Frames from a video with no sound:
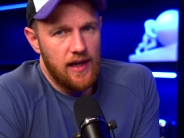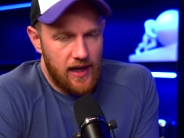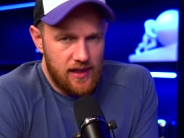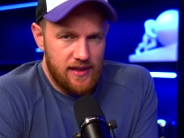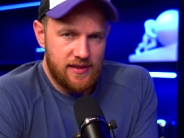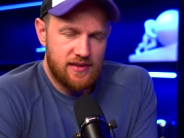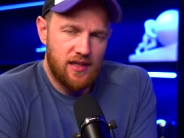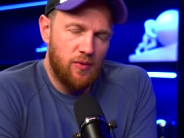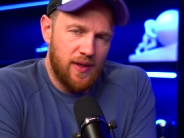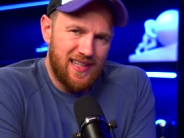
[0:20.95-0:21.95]
Hey guys,
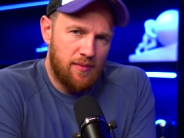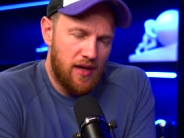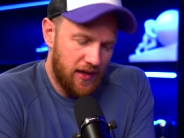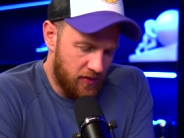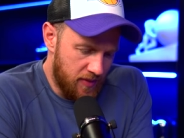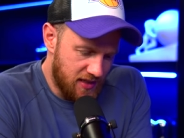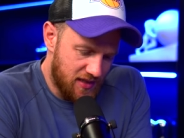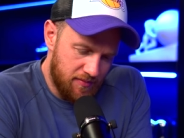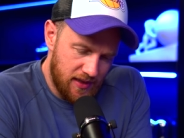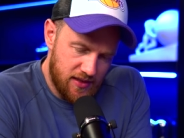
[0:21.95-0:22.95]
we're Dan and Mike from
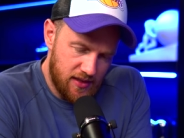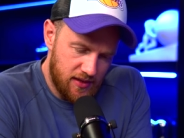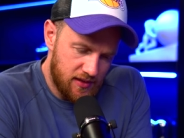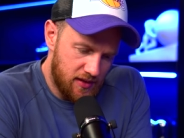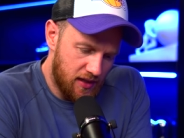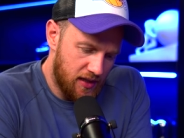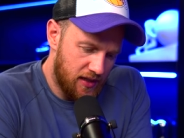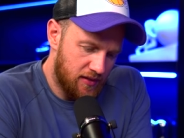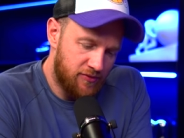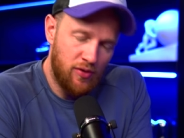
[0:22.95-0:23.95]
Business and Banter,
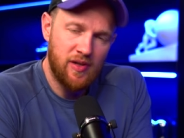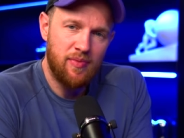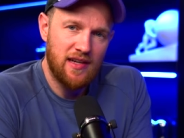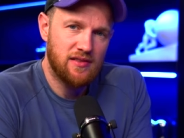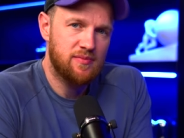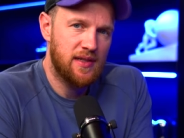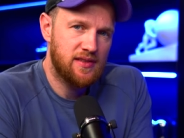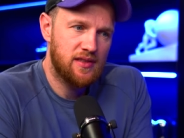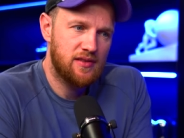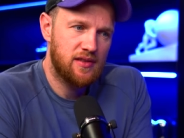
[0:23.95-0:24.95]
uh, formerly Biceps and
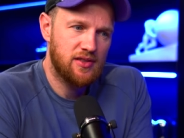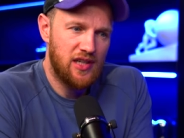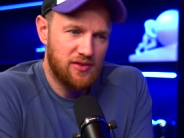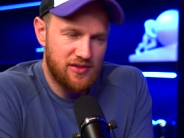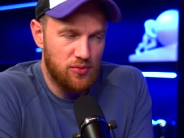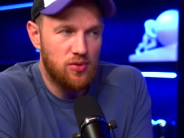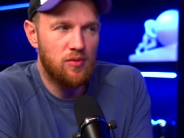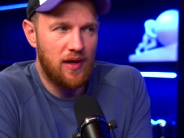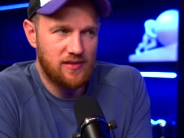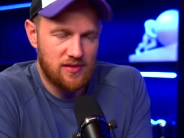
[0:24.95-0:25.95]
Banter, because the channel is still
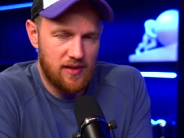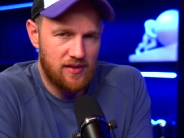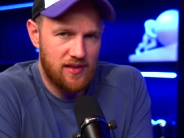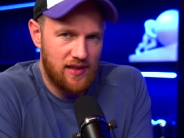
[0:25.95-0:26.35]
called Biceps and Banter.